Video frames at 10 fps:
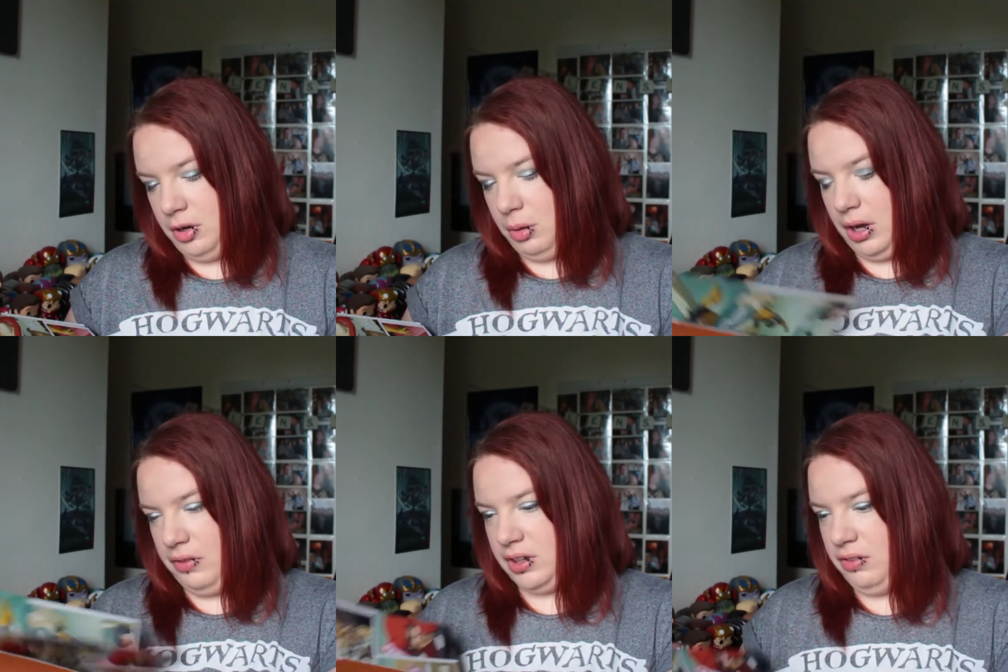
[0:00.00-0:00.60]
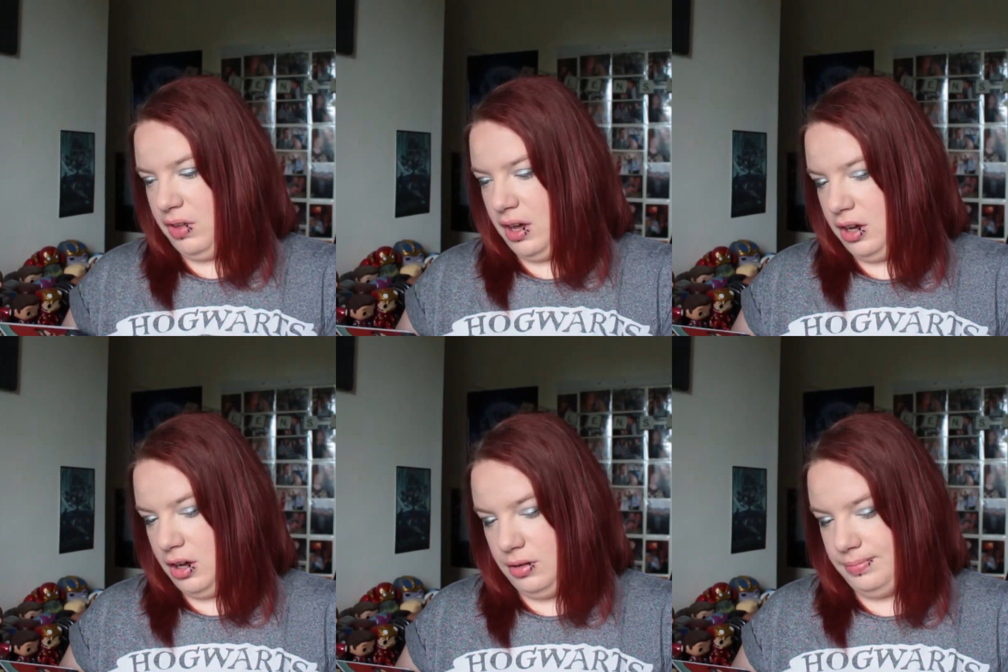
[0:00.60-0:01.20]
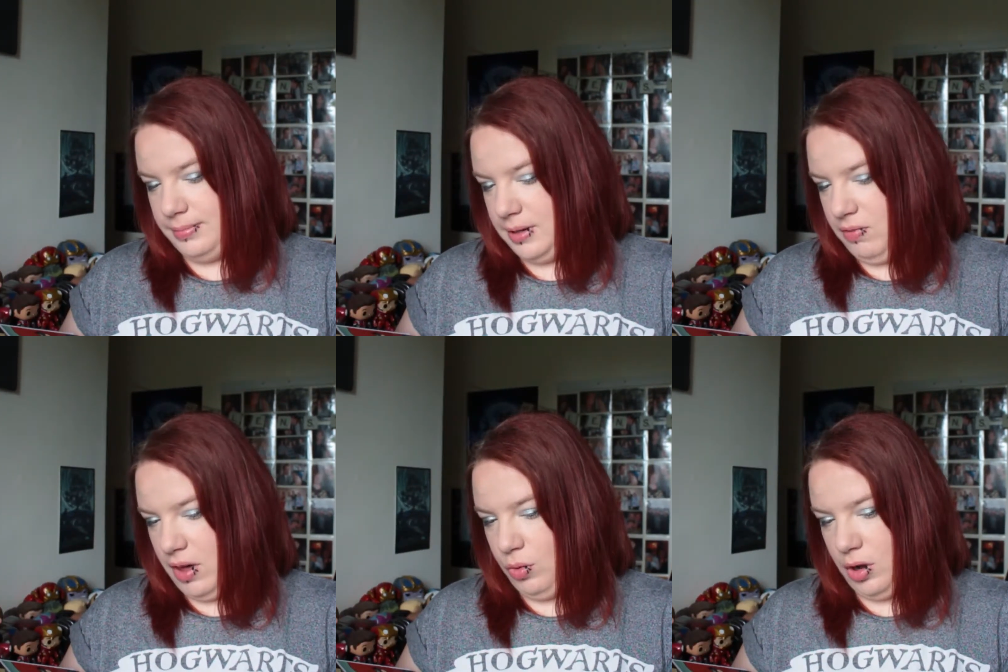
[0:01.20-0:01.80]
might have to give that a go, give
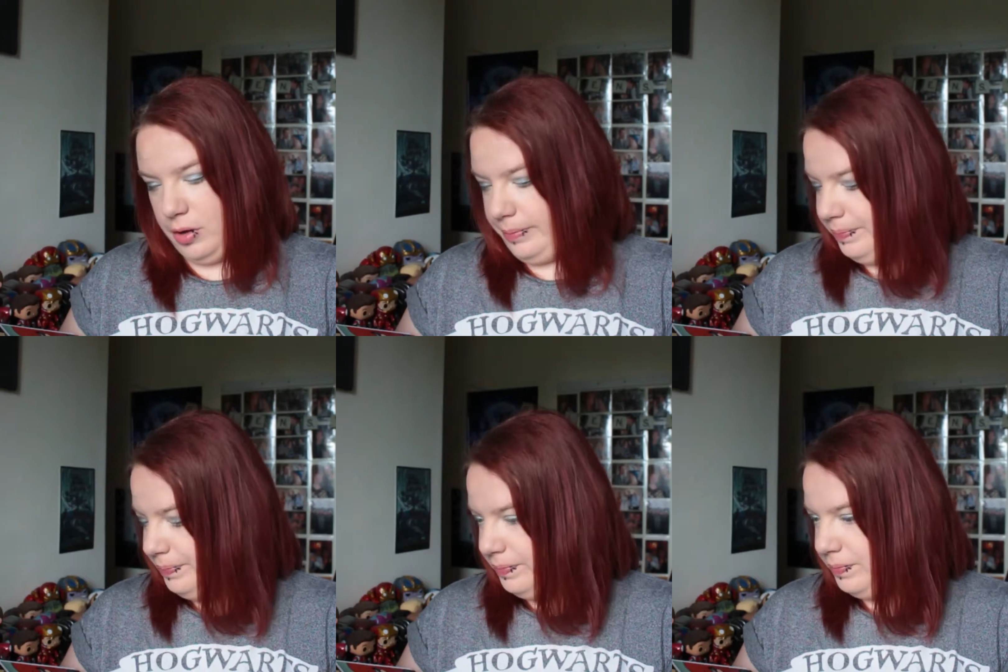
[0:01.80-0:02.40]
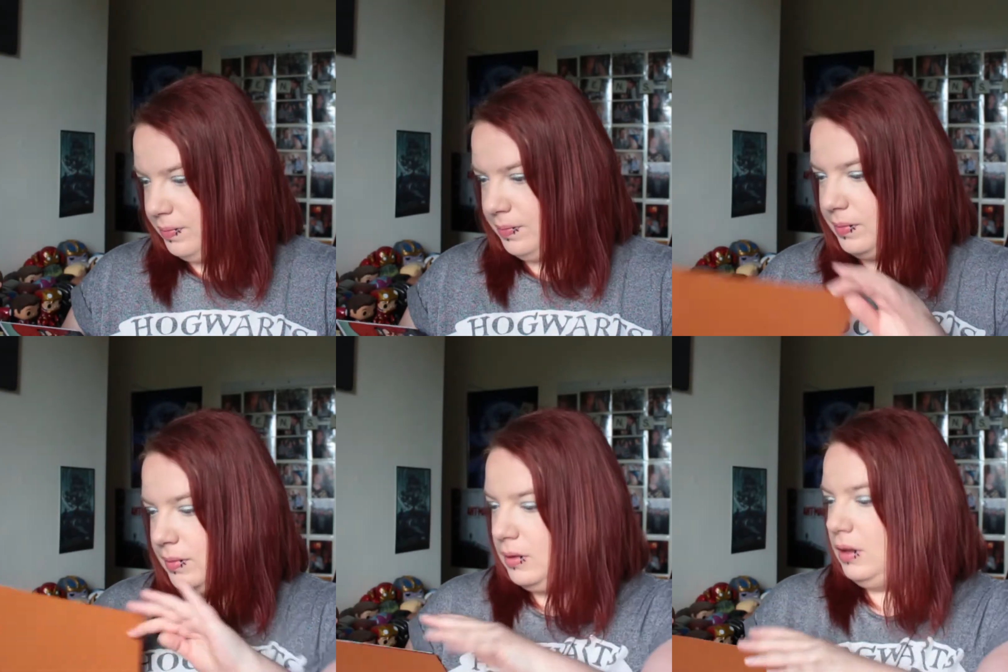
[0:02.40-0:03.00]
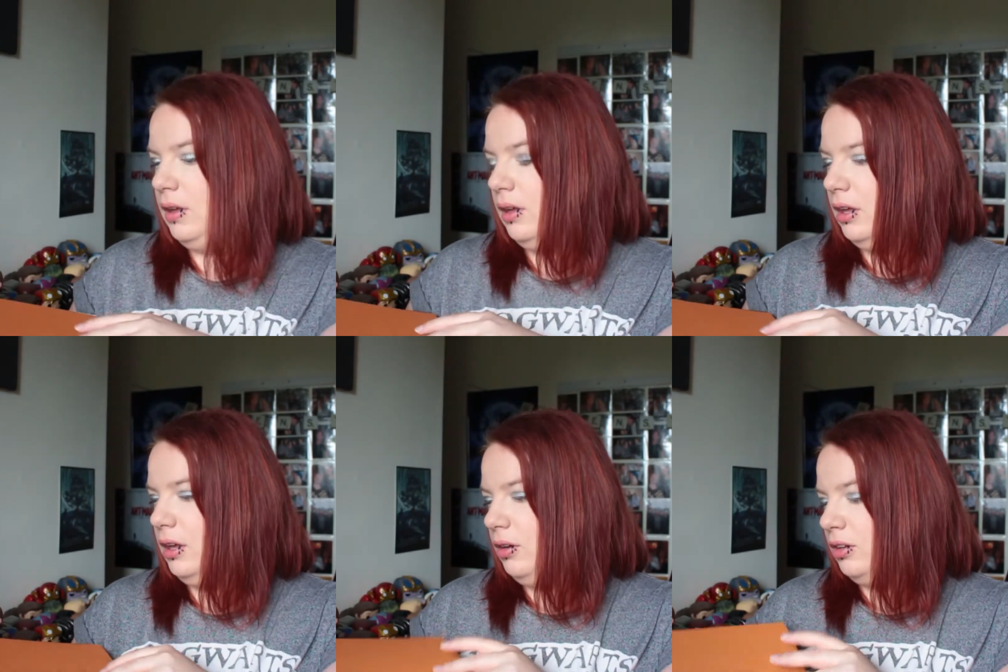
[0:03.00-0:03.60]
that a whirl.
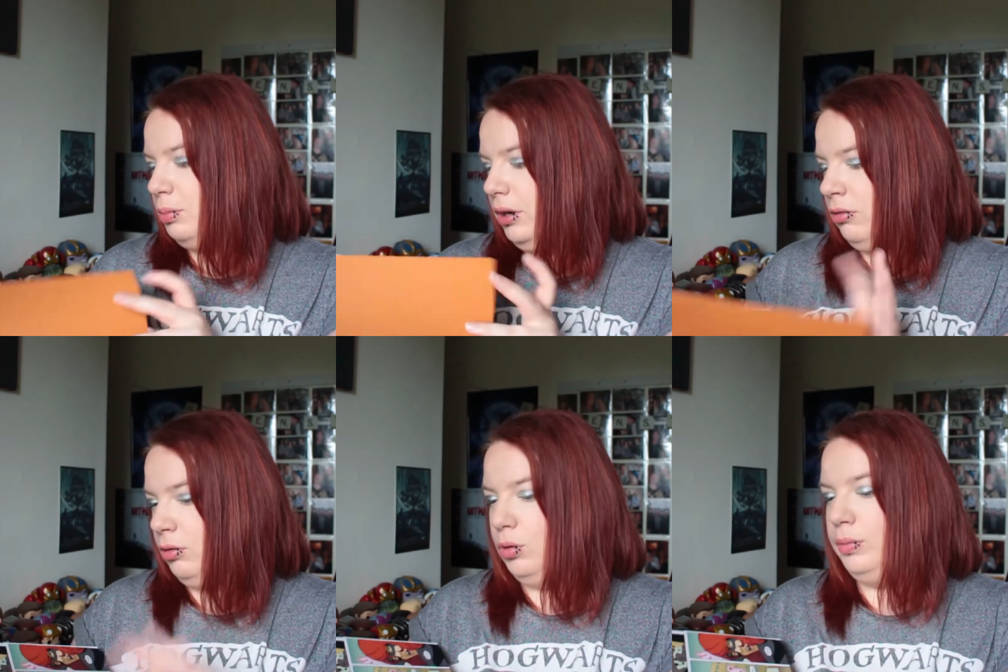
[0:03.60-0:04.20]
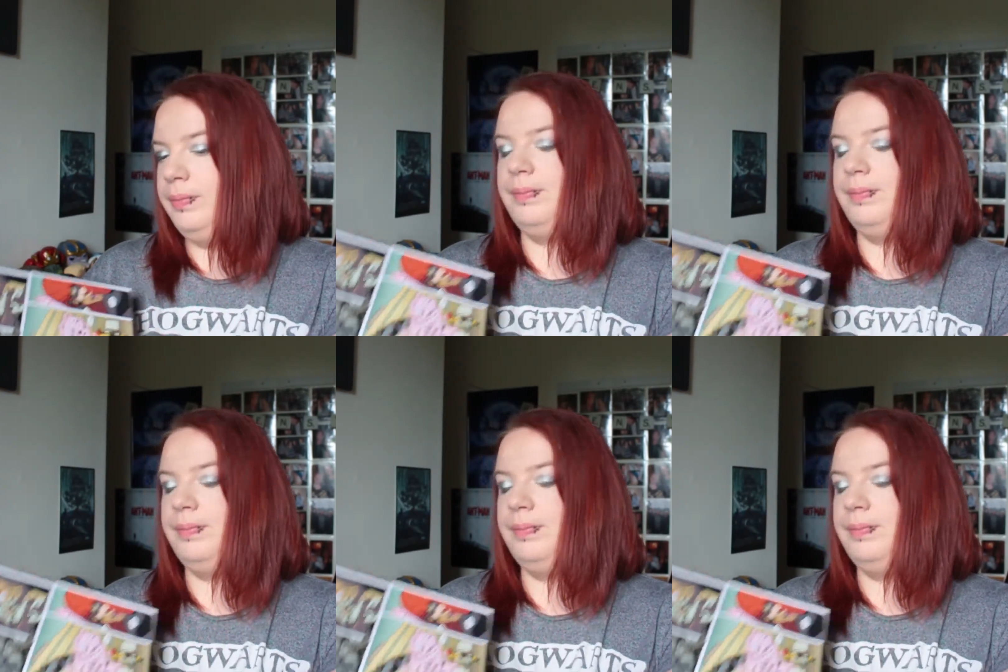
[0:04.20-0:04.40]
Looks pretty cool.